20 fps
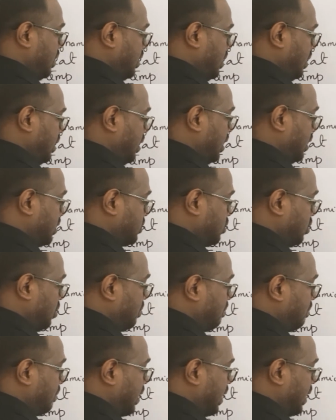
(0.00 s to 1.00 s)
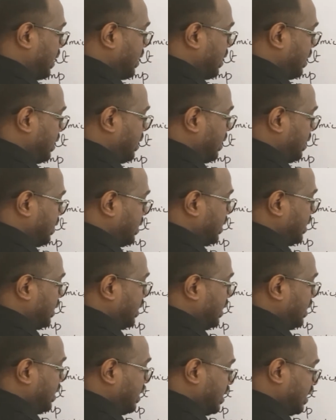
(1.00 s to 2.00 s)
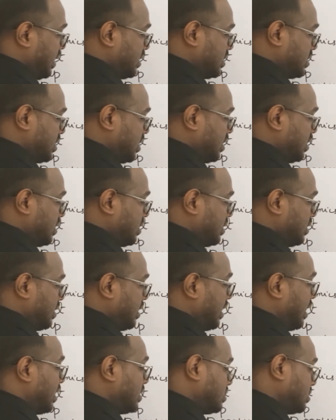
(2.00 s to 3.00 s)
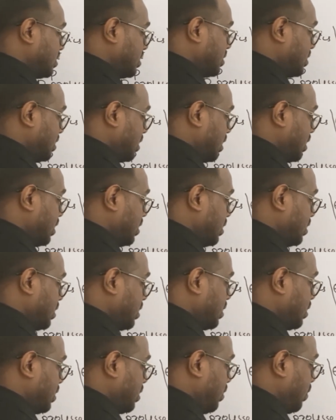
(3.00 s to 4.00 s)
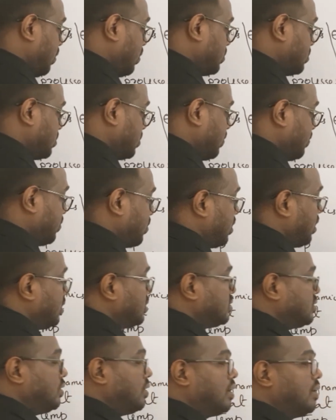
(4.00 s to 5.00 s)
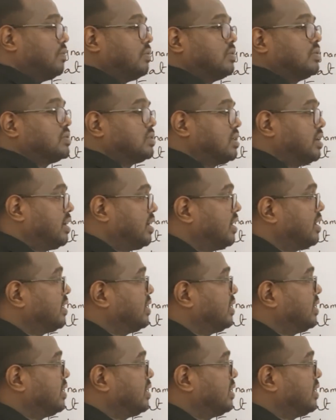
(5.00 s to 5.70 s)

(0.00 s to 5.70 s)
electromagnetic induction, etc. Lots of things you have to study.